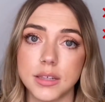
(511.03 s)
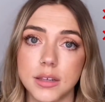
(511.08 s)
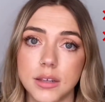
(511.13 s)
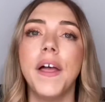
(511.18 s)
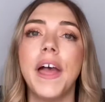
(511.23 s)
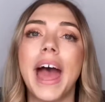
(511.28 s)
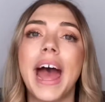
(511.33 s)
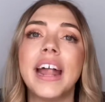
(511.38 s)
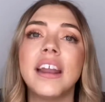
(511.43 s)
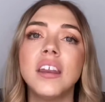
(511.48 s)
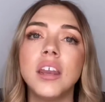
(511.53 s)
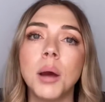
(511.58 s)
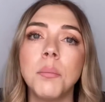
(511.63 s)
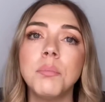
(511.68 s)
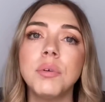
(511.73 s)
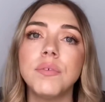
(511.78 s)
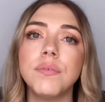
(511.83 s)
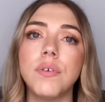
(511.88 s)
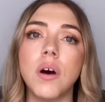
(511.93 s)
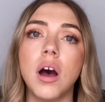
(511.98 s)
And number
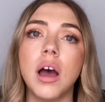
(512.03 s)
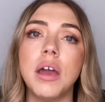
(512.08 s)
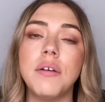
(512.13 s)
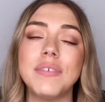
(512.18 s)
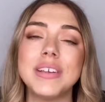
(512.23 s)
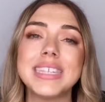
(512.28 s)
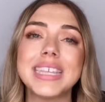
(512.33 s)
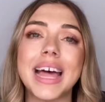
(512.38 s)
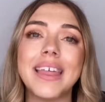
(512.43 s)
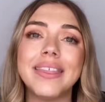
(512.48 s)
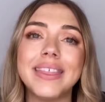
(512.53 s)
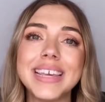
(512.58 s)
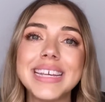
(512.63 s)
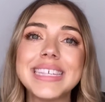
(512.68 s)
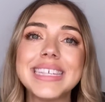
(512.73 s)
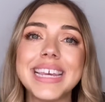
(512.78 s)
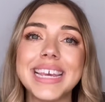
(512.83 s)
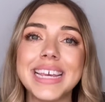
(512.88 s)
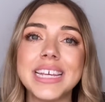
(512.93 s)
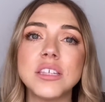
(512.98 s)
5 is that this
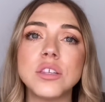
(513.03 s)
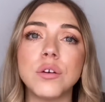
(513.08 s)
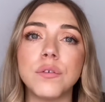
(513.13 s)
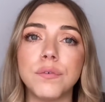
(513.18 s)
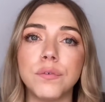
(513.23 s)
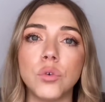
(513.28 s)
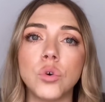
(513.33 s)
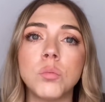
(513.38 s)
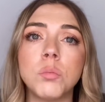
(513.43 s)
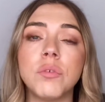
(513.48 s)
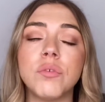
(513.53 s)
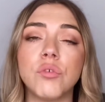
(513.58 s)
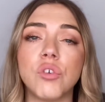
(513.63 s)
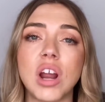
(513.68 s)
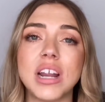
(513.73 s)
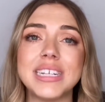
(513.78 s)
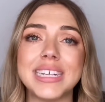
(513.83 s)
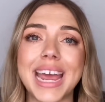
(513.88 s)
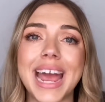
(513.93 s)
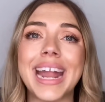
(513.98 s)
is a form of credit
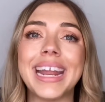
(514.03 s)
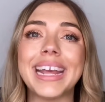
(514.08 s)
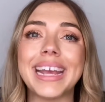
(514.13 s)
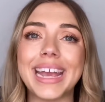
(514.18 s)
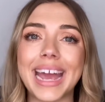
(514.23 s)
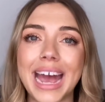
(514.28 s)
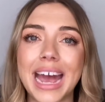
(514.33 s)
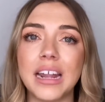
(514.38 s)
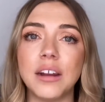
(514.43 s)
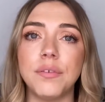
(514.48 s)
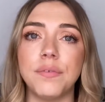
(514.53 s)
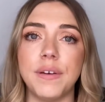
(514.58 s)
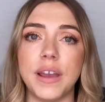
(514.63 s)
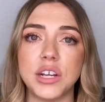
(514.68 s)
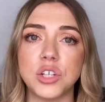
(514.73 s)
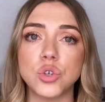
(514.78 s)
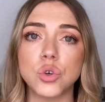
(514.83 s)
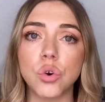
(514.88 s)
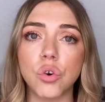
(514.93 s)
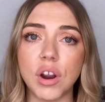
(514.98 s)
and it can affect your
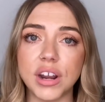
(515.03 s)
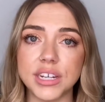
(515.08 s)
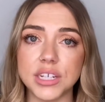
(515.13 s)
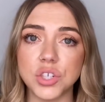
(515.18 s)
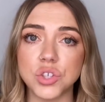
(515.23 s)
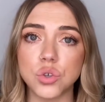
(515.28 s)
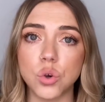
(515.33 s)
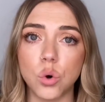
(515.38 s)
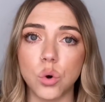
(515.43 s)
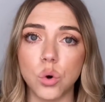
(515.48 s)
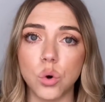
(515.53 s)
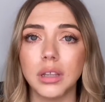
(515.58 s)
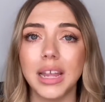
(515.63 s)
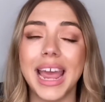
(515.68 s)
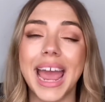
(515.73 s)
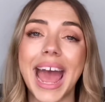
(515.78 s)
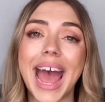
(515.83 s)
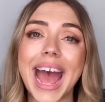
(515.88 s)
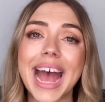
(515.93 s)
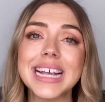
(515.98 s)
credit score.
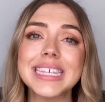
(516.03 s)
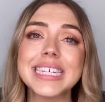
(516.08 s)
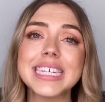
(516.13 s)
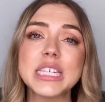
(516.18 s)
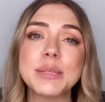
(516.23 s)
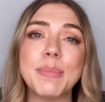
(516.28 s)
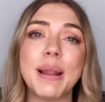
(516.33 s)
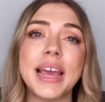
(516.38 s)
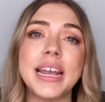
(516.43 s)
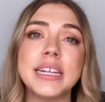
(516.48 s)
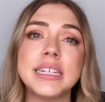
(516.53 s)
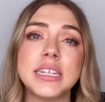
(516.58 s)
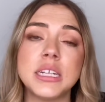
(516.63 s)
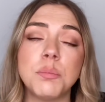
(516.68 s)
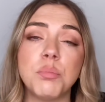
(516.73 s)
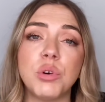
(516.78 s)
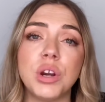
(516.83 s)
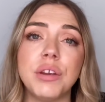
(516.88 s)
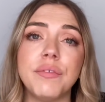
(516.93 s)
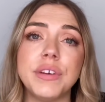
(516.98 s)
As explained in a
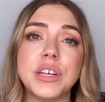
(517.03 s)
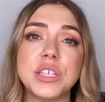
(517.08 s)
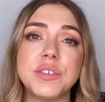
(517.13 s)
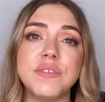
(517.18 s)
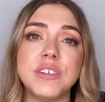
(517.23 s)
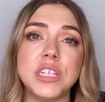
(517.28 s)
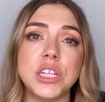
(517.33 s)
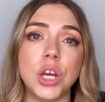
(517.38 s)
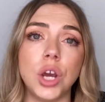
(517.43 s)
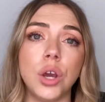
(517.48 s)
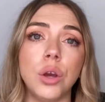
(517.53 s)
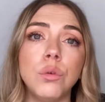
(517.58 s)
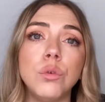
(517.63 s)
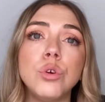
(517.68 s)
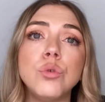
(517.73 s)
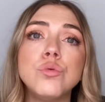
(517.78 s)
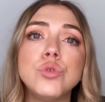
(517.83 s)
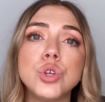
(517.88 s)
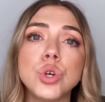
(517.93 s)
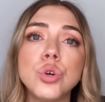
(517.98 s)
previous video, you
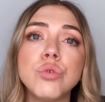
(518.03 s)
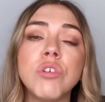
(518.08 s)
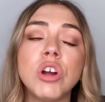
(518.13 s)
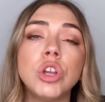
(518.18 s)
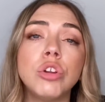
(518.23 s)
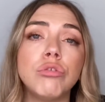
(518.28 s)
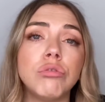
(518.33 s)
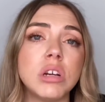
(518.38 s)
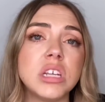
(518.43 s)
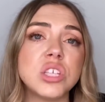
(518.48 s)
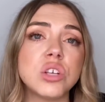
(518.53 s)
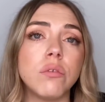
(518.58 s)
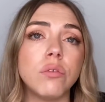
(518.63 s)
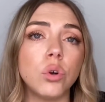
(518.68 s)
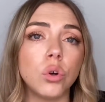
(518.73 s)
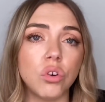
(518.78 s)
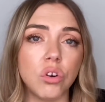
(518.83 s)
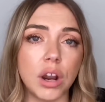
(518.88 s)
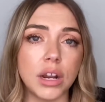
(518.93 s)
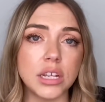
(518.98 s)
do run the risk of your
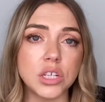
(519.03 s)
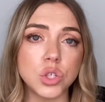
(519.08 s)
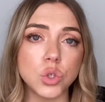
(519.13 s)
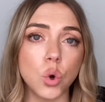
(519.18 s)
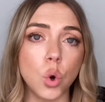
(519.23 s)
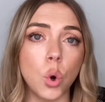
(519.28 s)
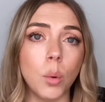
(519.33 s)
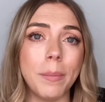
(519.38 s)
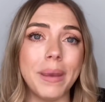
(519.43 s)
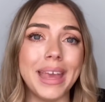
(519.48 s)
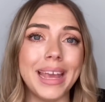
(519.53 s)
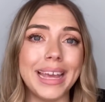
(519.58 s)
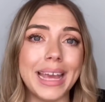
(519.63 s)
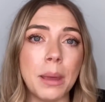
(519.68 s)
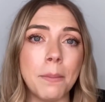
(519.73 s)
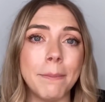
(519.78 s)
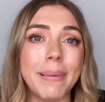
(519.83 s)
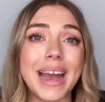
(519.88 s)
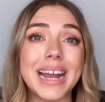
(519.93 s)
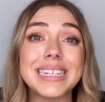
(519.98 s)
credit score being
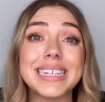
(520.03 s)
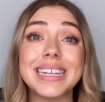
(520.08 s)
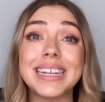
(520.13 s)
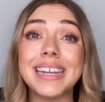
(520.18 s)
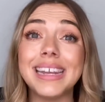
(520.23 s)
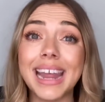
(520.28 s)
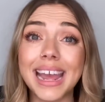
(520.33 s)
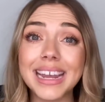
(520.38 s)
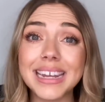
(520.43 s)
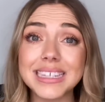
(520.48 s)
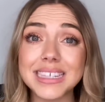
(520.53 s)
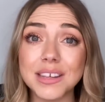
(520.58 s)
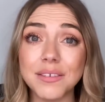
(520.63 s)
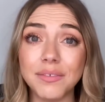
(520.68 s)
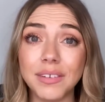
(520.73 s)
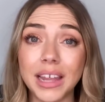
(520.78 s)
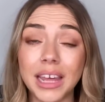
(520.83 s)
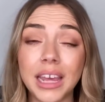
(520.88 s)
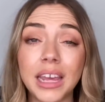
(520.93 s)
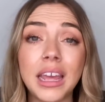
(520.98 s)
impacted
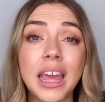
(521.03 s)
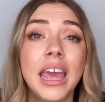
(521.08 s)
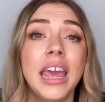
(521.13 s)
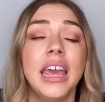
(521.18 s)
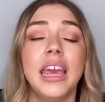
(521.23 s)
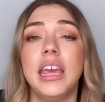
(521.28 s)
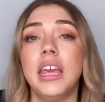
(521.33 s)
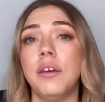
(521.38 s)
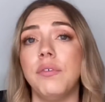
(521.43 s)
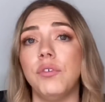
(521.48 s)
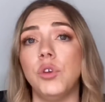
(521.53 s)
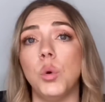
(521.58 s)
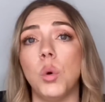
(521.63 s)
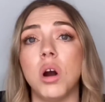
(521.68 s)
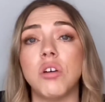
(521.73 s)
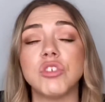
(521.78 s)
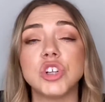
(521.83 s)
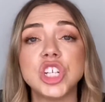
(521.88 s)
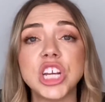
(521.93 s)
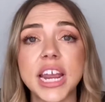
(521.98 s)
negatively if you are
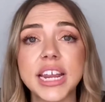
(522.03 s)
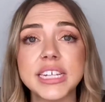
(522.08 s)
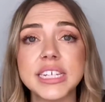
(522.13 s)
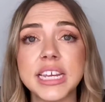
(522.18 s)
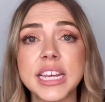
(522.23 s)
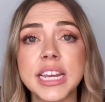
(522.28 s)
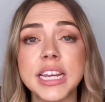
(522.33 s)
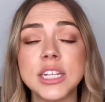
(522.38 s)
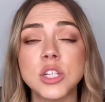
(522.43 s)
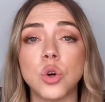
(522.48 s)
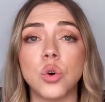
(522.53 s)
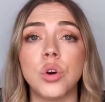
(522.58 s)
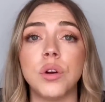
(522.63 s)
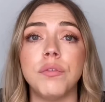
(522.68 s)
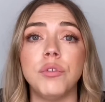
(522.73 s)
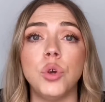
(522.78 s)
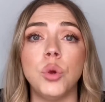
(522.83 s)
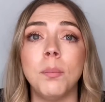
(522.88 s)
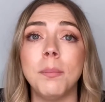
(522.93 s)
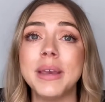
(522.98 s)
rejected or if you
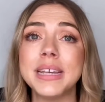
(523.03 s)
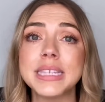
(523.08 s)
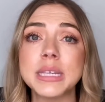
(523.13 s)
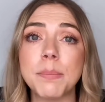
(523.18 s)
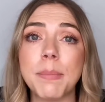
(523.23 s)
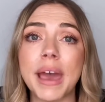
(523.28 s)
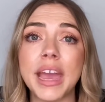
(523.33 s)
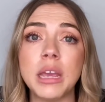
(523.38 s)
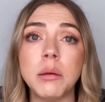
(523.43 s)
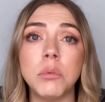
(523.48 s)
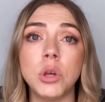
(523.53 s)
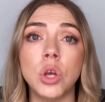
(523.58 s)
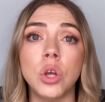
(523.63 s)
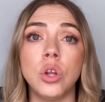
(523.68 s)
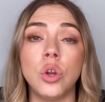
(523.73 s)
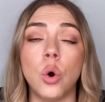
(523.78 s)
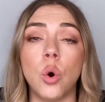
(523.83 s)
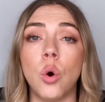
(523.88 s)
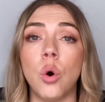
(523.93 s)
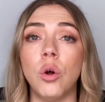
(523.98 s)
miss a payment
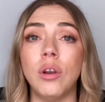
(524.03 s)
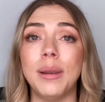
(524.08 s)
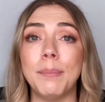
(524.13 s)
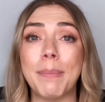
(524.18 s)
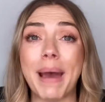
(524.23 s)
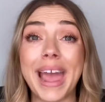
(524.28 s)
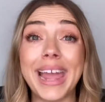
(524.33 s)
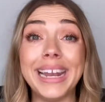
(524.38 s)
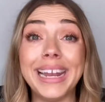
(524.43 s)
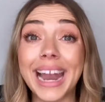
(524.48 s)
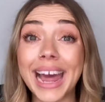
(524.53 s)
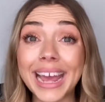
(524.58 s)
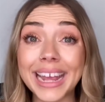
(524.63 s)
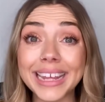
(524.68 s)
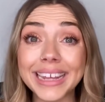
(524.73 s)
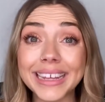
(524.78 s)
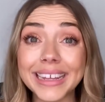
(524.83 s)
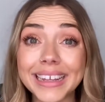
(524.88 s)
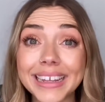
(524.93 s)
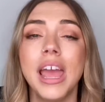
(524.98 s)
or pay late.
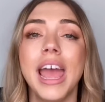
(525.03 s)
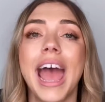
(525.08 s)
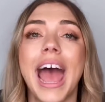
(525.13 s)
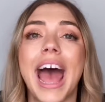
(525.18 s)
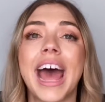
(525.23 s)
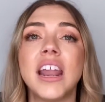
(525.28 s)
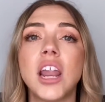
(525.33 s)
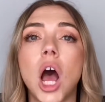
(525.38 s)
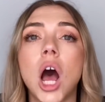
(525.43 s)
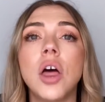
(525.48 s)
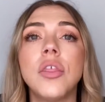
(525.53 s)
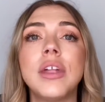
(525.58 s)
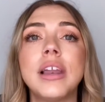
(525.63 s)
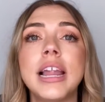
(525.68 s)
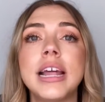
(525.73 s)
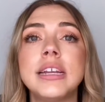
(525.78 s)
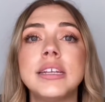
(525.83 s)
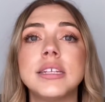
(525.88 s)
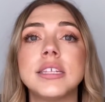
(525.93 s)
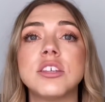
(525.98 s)
And other
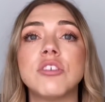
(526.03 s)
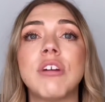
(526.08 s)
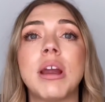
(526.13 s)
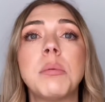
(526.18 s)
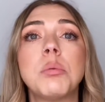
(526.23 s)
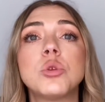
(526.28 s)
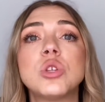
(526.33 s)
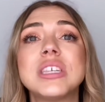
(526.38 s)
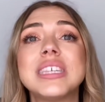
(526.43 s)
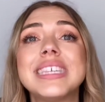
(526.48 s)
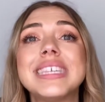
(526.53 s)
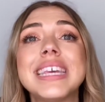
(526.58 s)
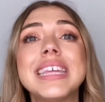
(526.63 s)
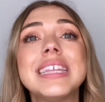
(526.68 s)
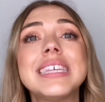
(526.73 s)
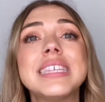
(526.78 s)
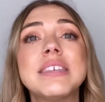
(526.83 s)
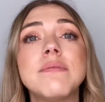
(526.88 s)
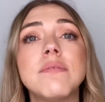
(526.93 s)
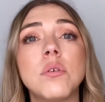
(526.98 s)
lenders are able to see this
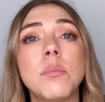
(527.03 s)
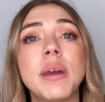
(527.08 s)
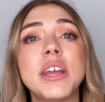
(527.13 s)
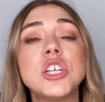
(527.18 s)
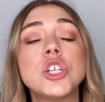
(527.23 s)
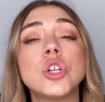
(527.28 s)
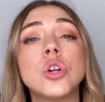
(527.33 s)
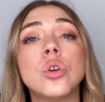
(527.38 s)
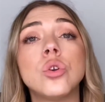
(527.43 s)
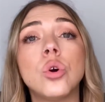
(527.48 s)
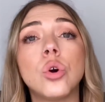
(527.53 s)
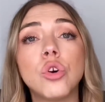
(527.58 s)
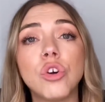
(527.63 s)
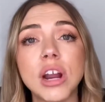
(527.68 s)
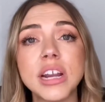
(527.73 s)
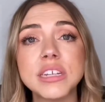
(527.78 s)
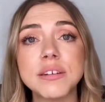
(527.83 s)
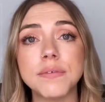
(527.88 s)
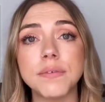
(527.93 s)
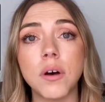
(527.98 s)
information on your credit
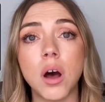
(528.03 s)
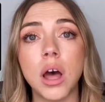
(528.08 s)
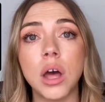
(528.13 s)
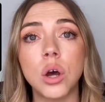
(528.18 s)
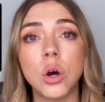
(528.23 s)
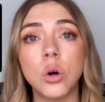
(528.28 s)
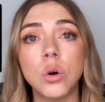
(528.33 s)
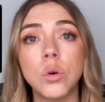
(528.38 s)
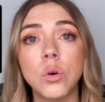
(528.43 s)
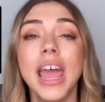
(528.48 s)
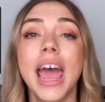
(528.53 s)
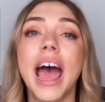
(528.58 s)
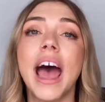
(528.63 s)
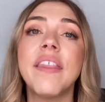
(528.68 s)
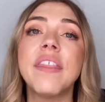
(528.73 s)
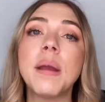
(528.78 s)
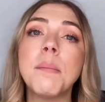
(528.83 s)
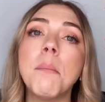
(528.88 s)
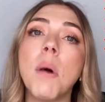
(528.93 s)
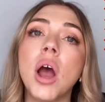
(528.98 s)
file and they
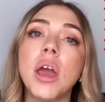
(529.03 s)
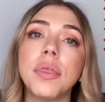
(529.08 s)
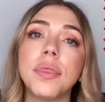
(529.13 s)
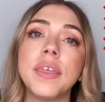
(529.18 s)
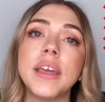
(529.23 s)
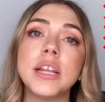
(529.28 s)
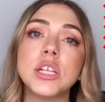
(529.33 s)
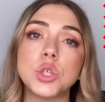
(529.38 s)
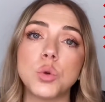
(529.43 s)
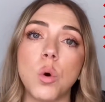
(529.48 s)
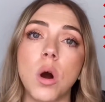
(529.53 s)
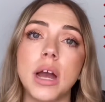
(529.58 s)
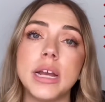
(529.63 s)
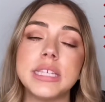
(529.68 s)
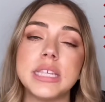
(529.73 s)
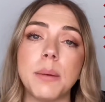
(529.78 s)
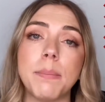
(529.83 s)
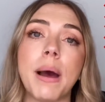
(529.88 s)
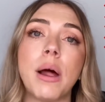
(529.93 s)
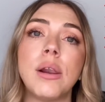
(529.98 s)
might think twice
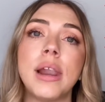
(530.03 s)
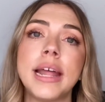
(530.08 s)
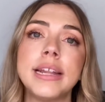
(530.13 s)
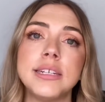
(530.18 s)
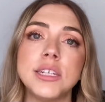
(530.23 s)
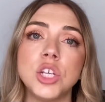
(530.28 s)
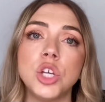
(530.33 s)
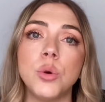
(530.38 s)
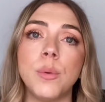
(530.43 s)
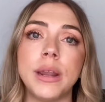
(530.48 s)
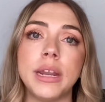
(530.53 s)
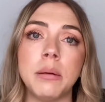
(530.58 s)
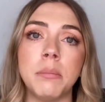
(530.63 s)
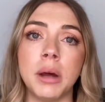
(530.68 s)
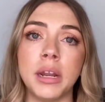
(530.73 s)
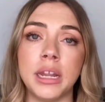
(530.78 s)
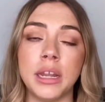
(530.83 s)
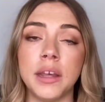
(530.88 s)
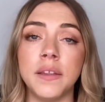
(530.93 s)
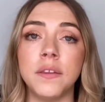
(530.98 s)
about lending you any money
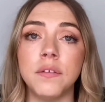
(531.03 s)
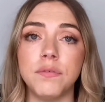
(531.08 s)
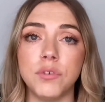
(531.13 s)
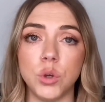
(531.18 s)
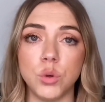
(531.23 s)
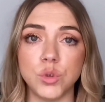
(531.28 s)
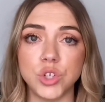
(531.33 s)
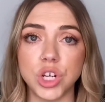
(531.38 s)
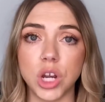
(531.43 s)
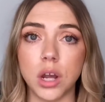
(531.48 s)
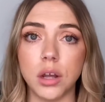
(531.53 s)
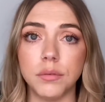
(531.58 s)
in the future.